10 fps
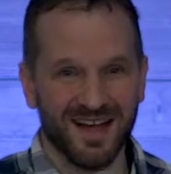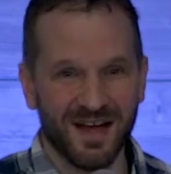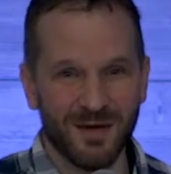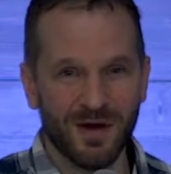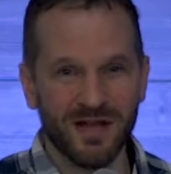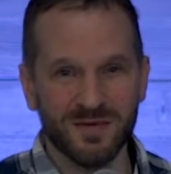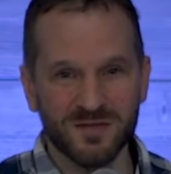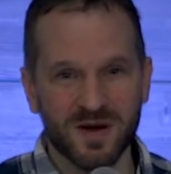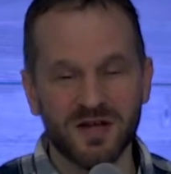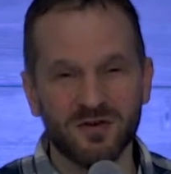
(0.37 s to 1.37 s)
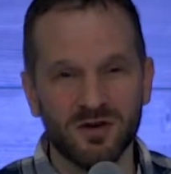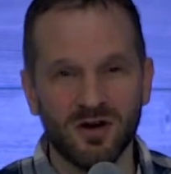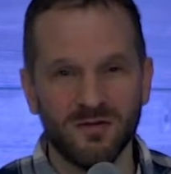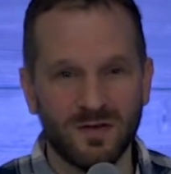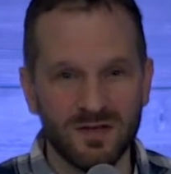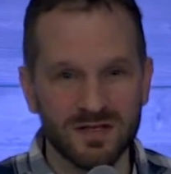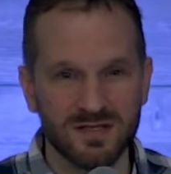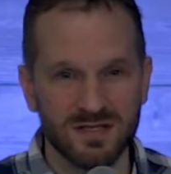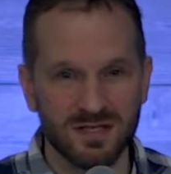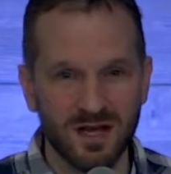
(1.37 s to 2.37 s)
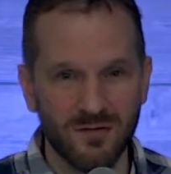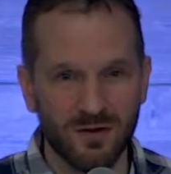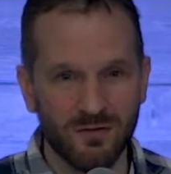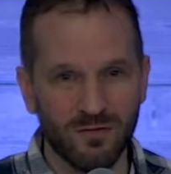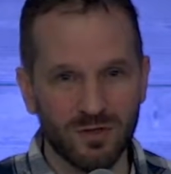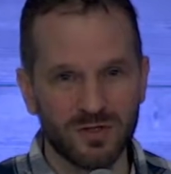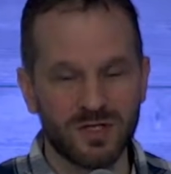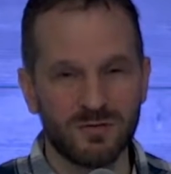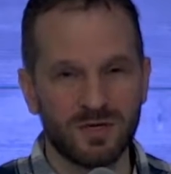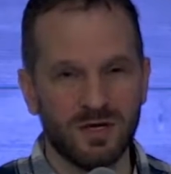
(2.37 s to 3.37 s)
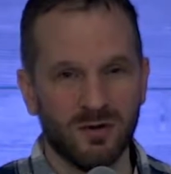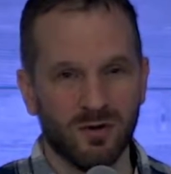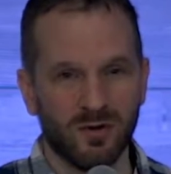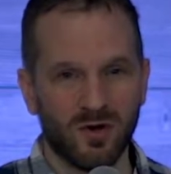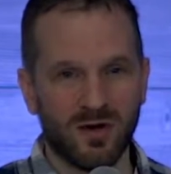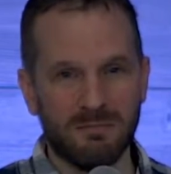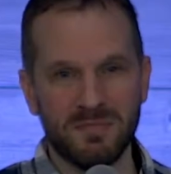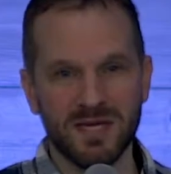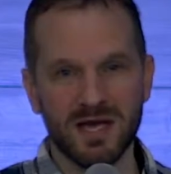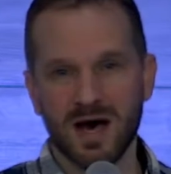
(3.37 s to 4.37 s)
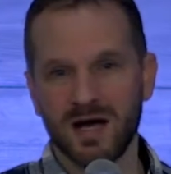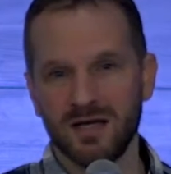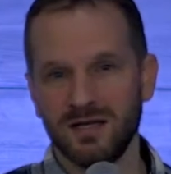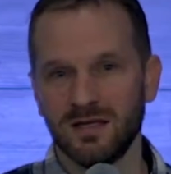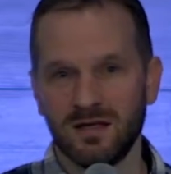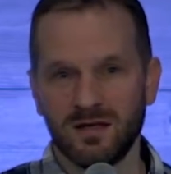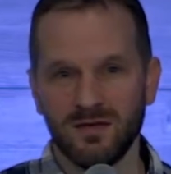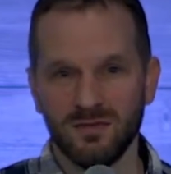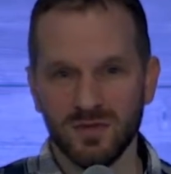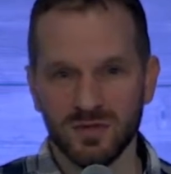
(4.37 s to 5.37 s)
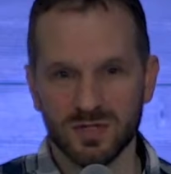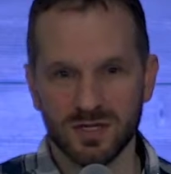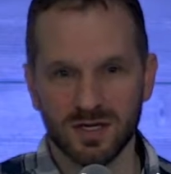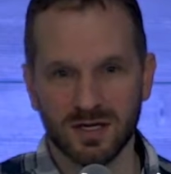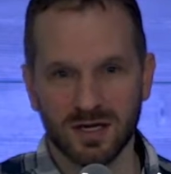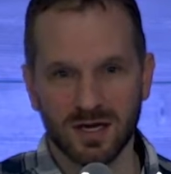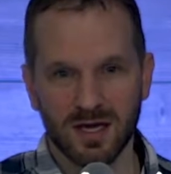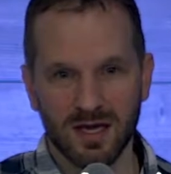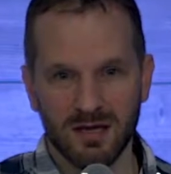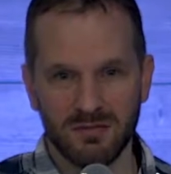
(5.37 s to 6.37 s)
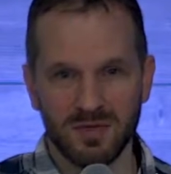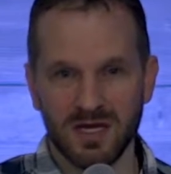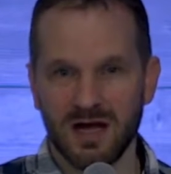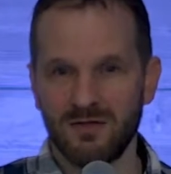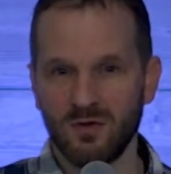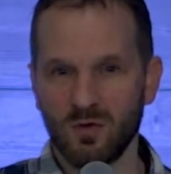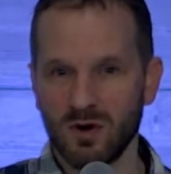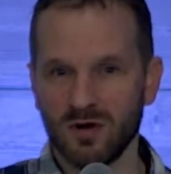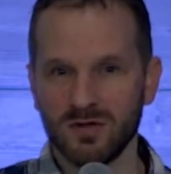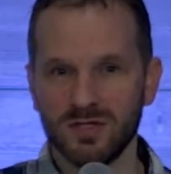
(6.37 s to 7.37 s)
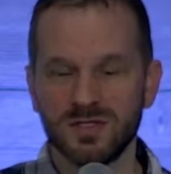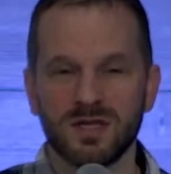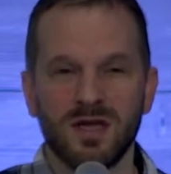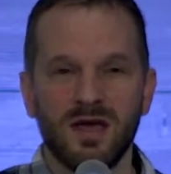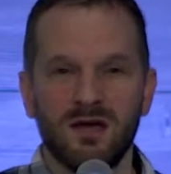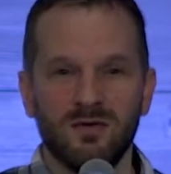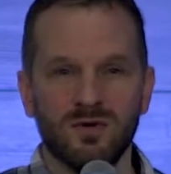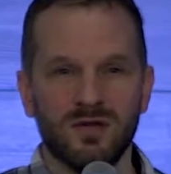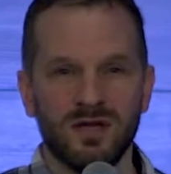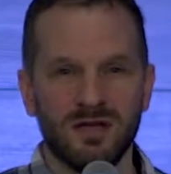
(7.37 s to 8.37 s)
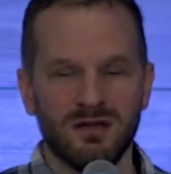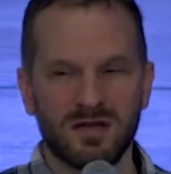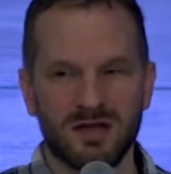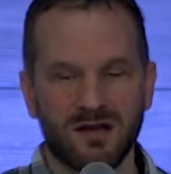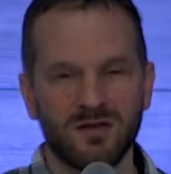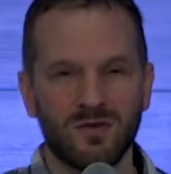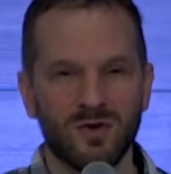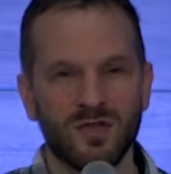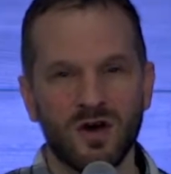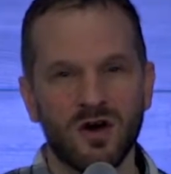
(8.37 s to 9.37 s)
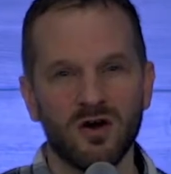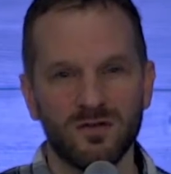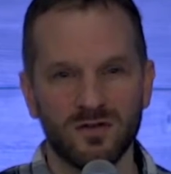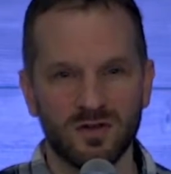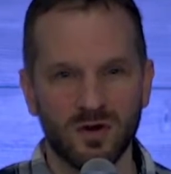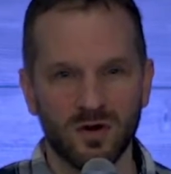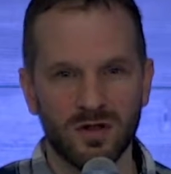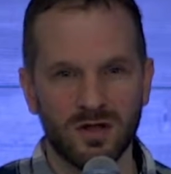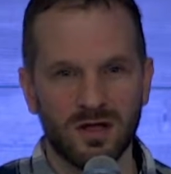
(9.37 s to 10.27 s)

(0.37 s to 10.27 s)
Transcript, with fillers: Hi, my name is Micah Roraff, and this is Life of Worship, where we're going beyond the music and beyond the words and really connecting with the heart of the Lord